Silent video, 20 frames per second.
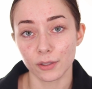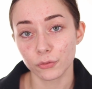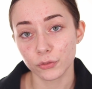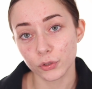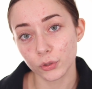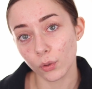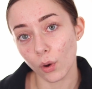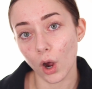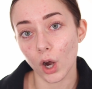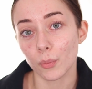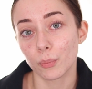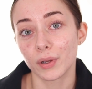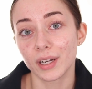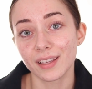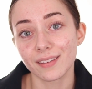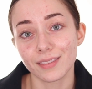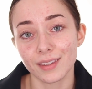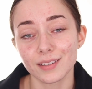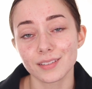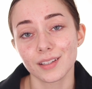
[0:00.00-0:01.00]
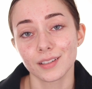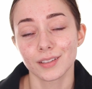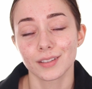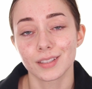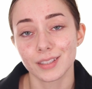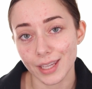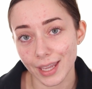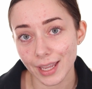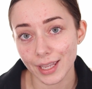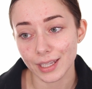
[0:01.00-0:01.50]
if you are putting this on
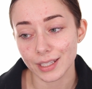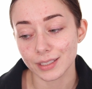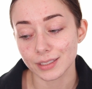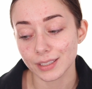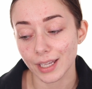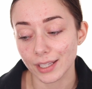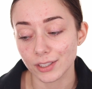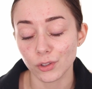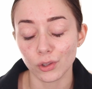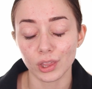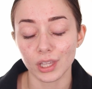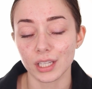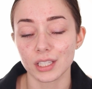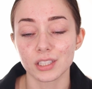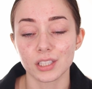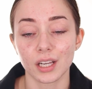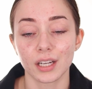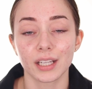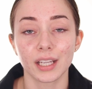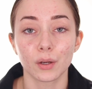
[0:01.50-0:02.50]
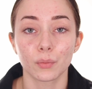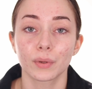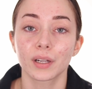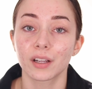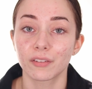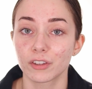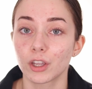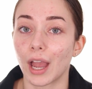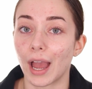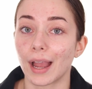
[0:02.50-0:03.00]
your skin and you think it's gonna get
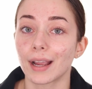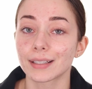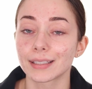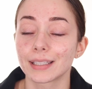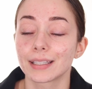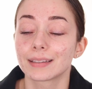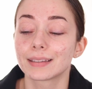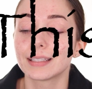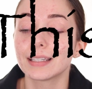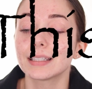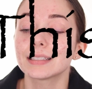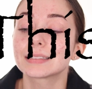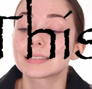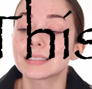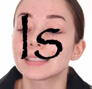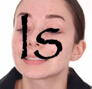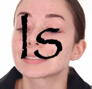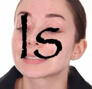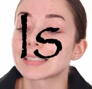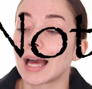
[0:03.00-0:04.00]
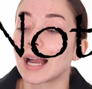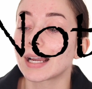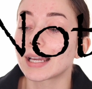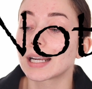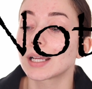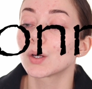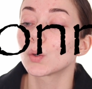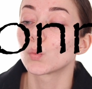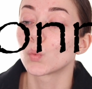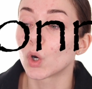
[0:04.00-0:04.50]
rid of your acne, this is not
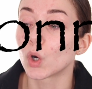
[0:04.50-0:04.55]
gonna